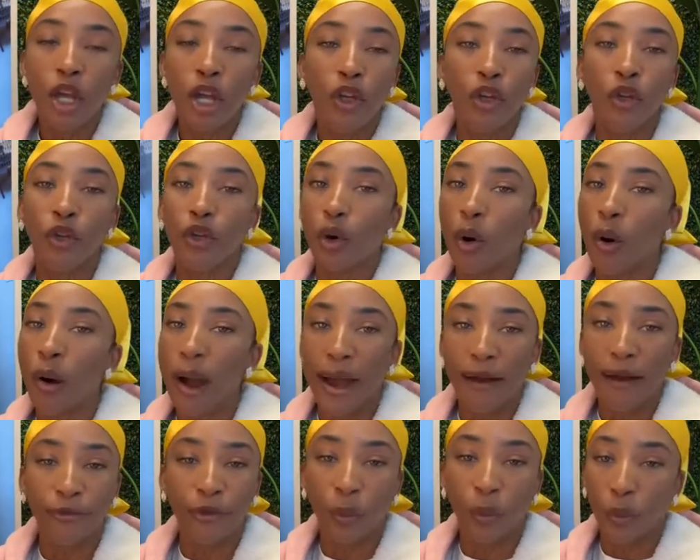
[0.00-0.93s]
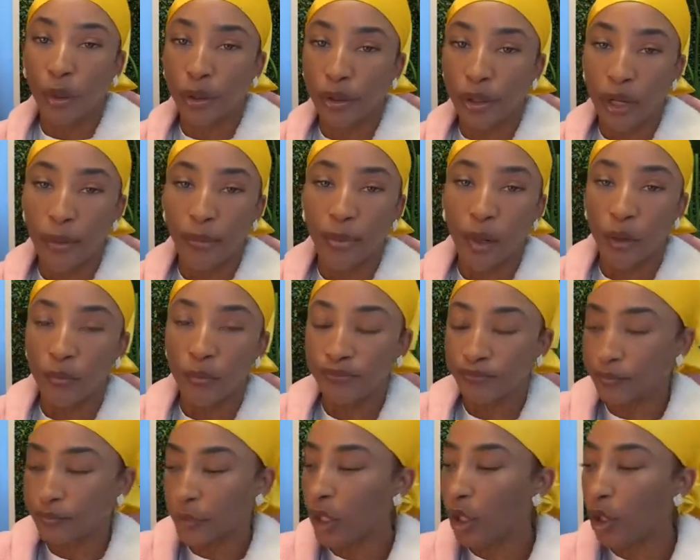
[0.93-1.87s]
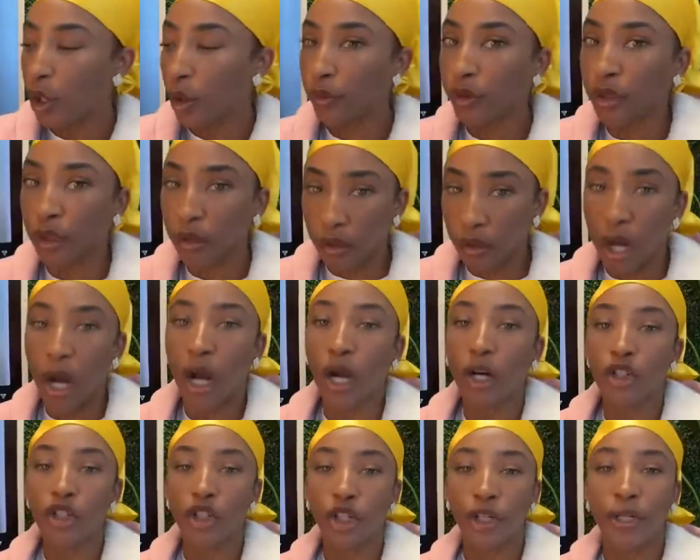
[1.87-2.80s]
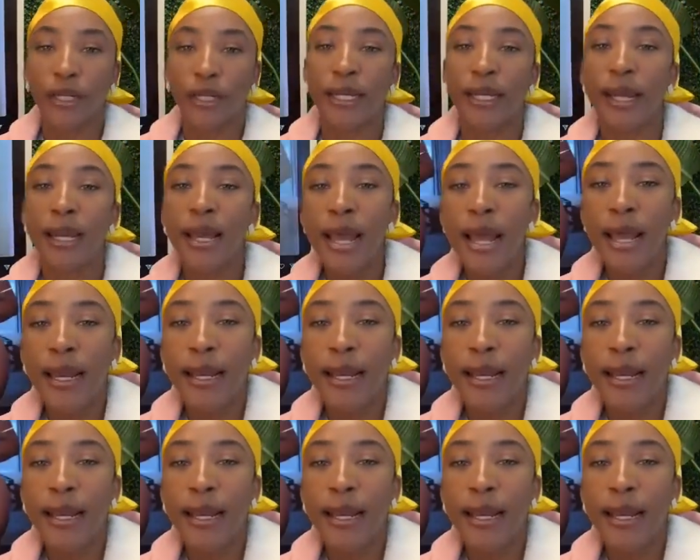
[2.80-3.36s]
you don't have to worry about, you know, the long journey.